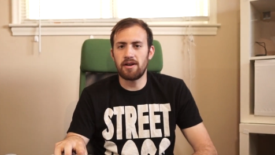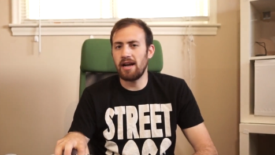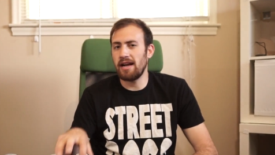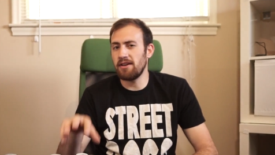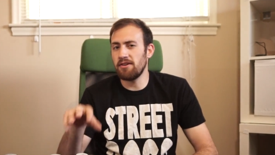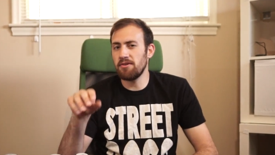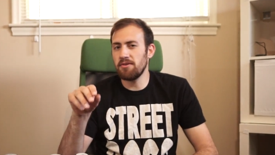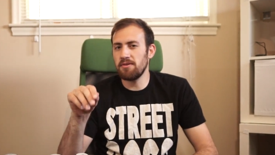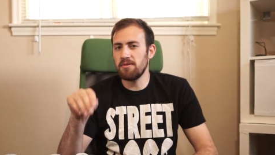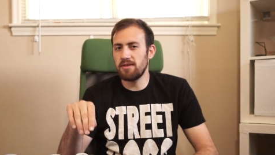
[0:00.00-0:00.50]
I
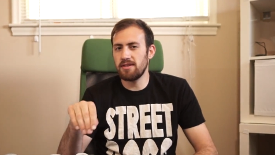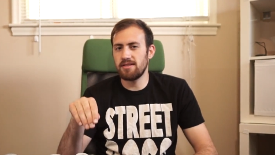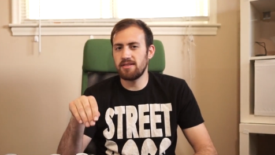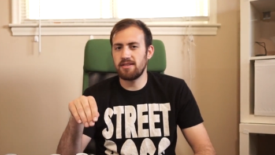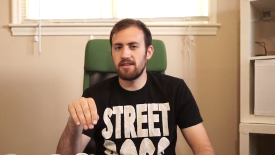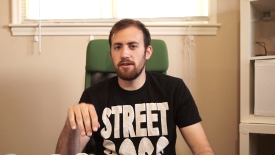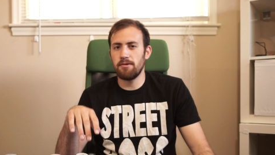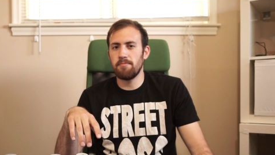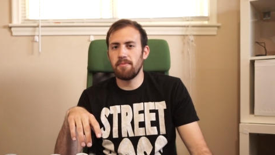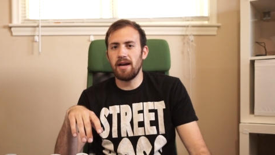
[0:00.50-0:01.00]
know you can
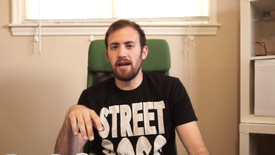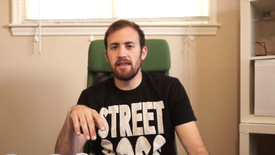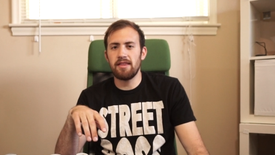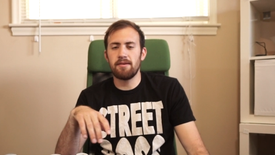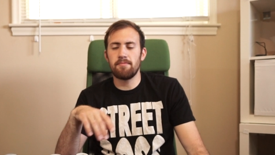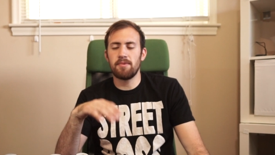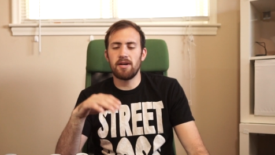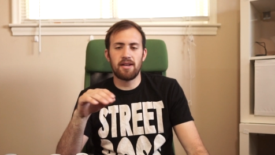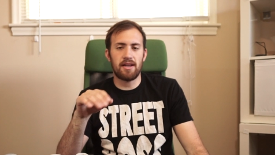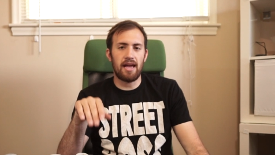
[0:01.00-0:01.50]
still buy
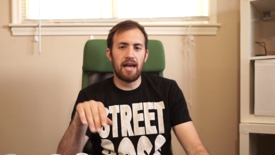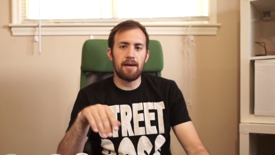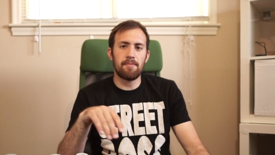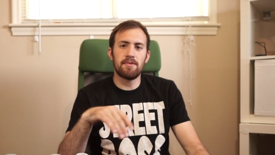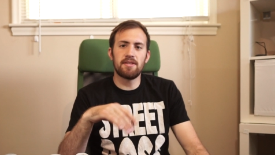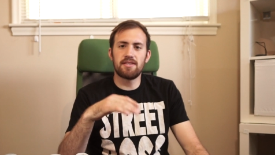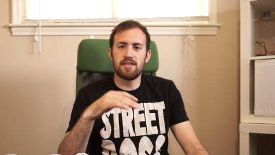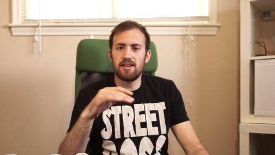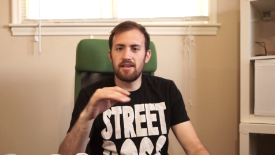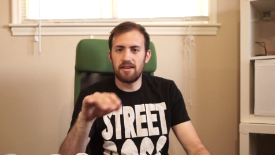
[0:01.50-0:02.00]
them on
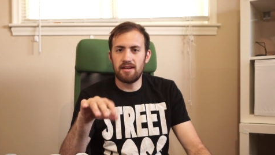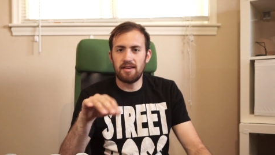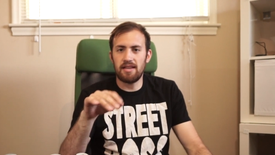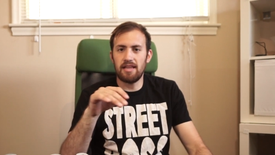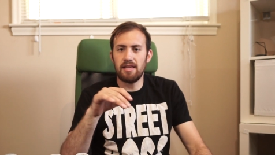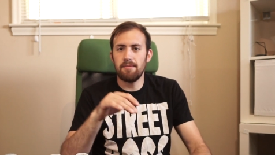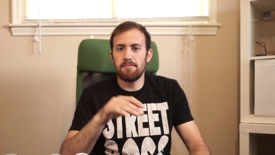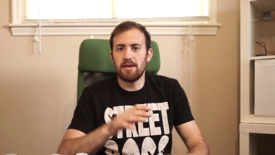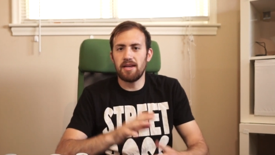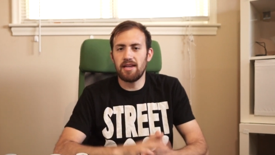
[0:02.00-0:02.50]
Amazon and
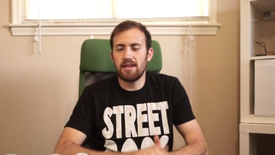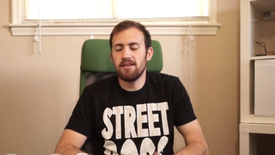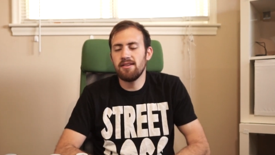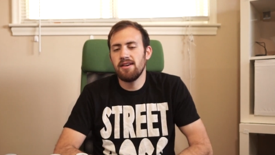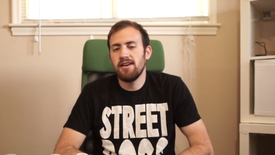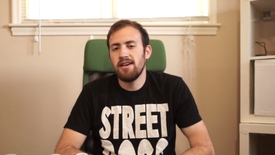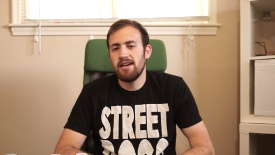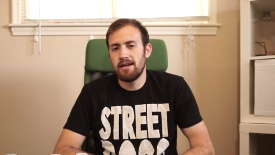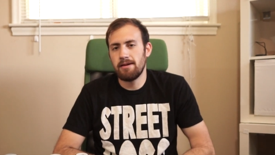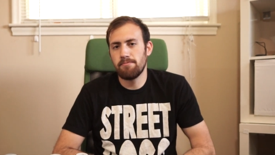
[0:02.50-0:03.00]
eBay
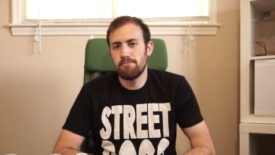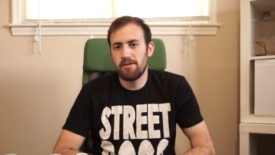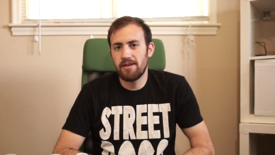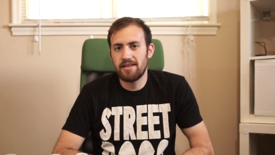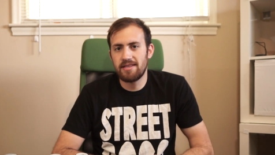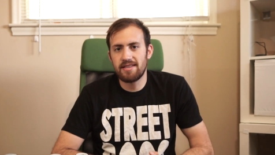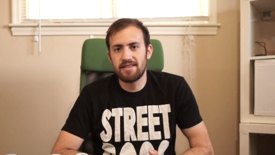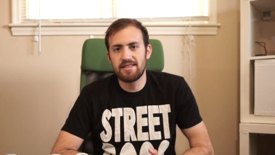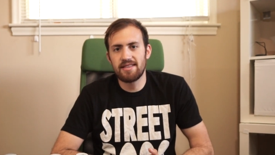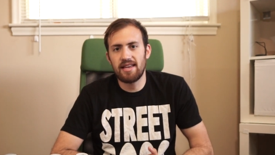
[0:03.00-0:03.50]
and
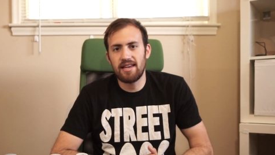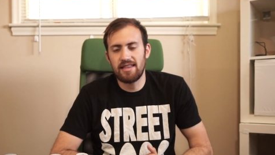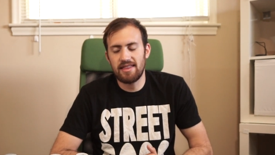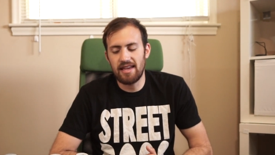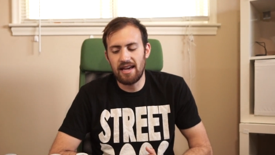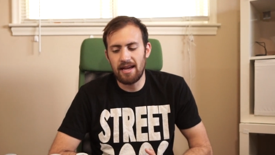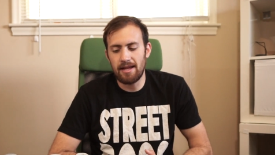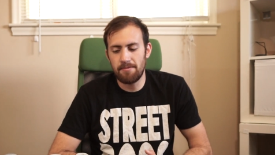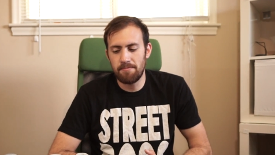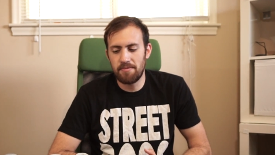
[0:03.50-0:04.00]
places like
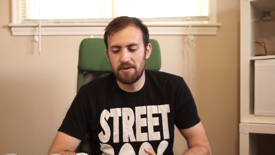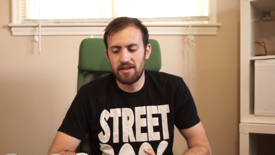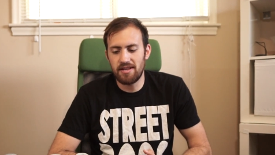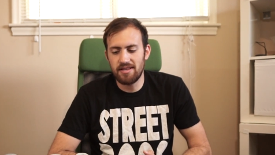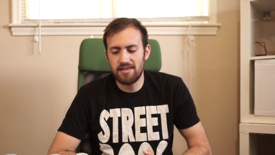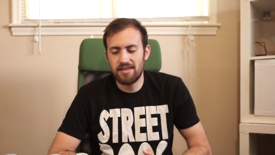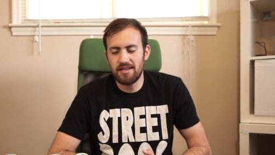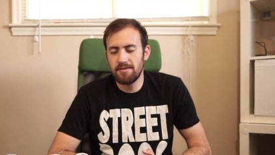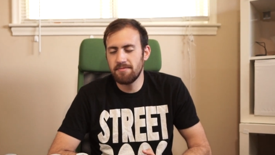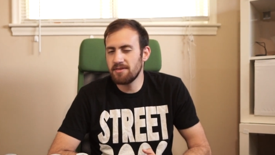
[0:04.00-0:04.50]
that, but it
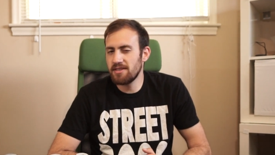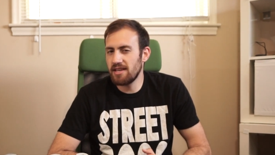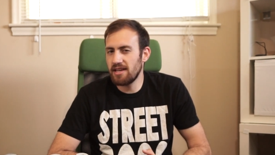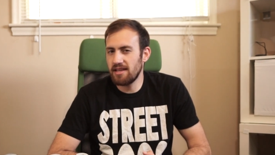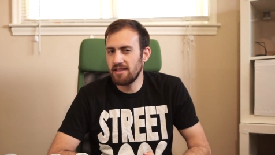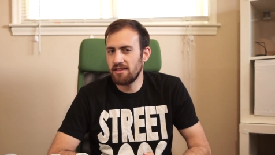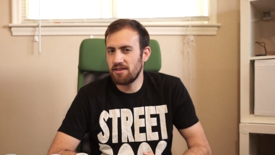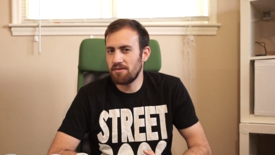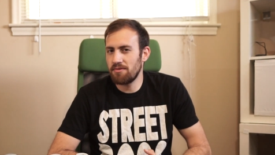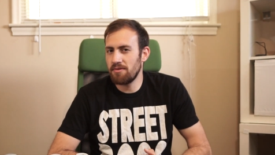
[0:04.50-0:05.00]
seems like
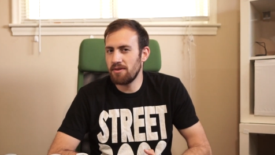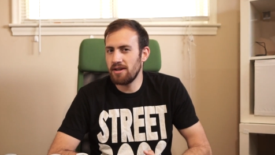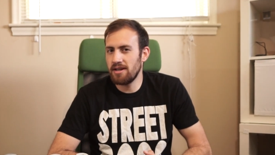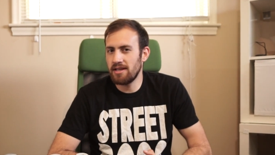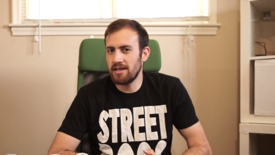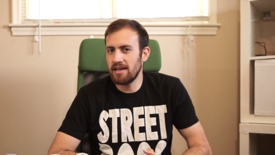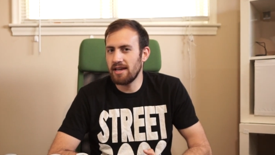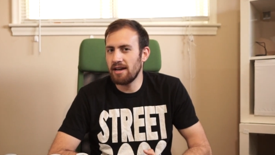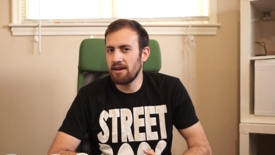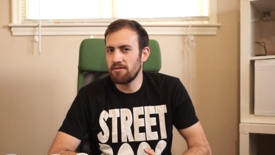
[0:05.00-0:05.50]
they're
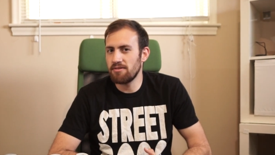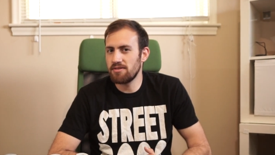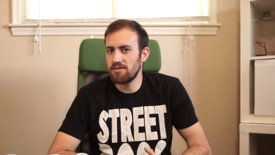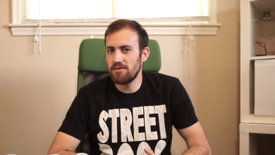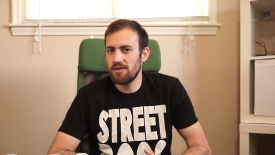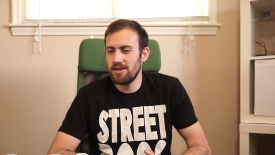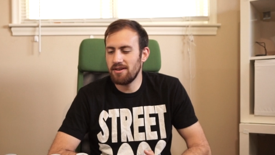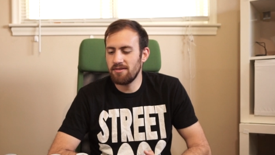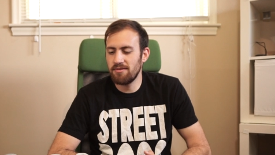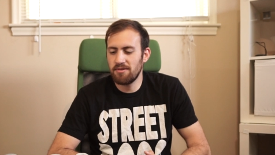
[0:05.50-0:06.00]
running out,
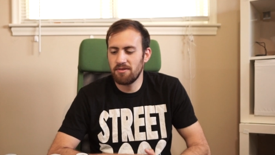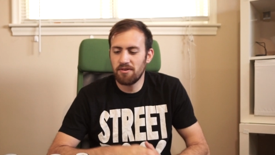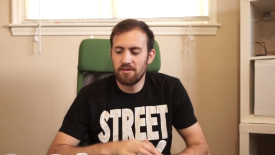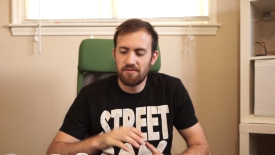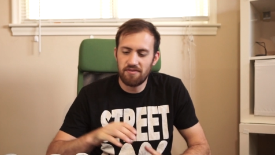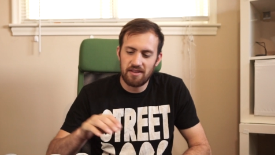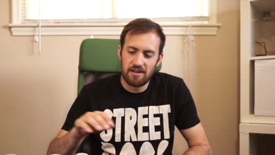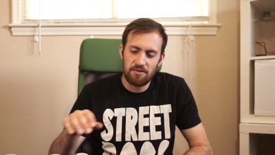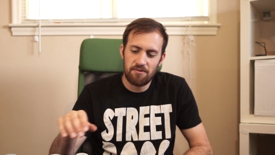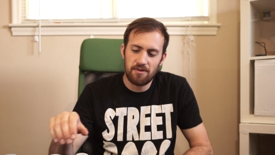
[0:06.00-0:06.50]
so I don't know if
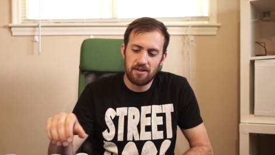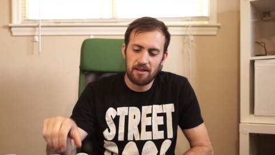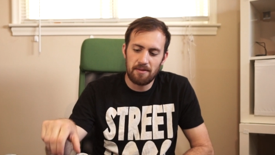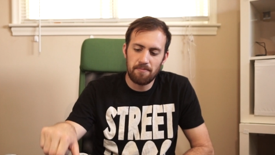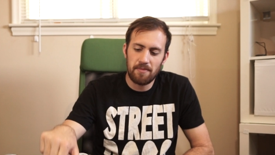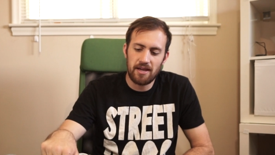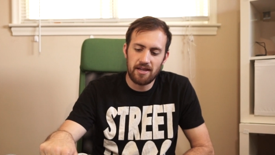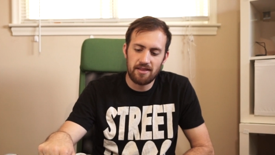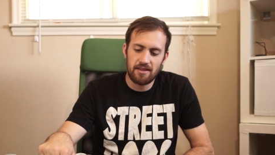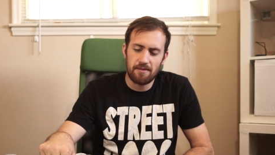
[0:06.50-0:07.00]
they really
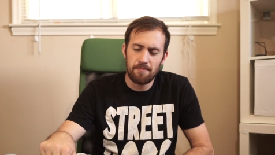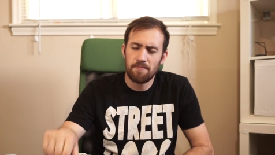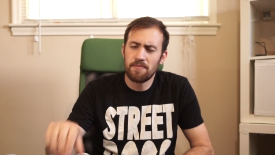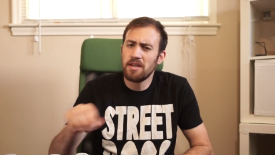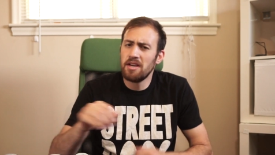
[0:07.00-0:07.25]
make them.